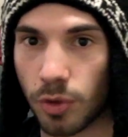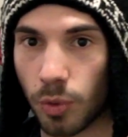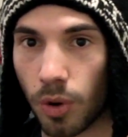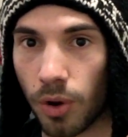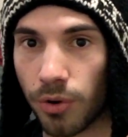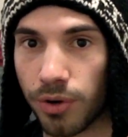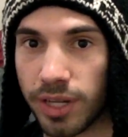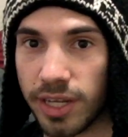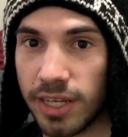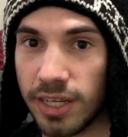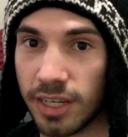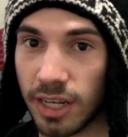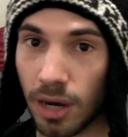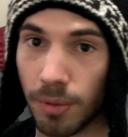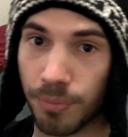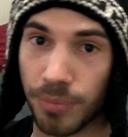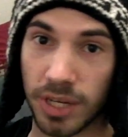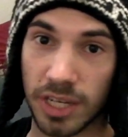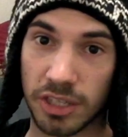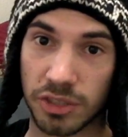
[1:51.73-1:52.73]
quality
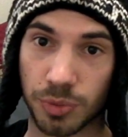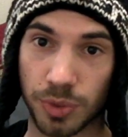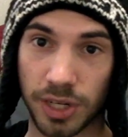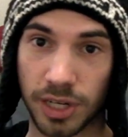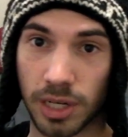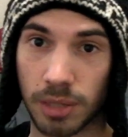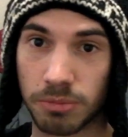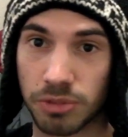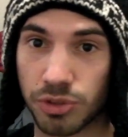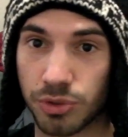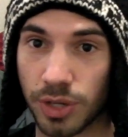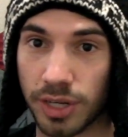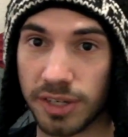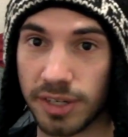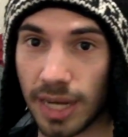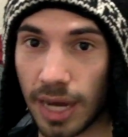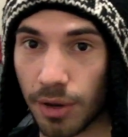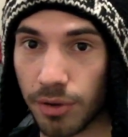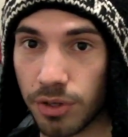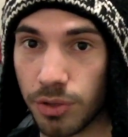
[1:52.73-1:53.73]
companies when it comes straight
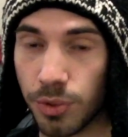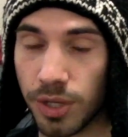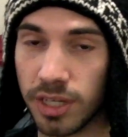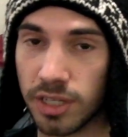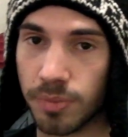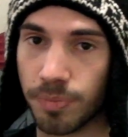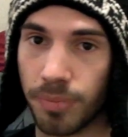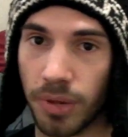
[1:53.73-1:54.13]
down to it,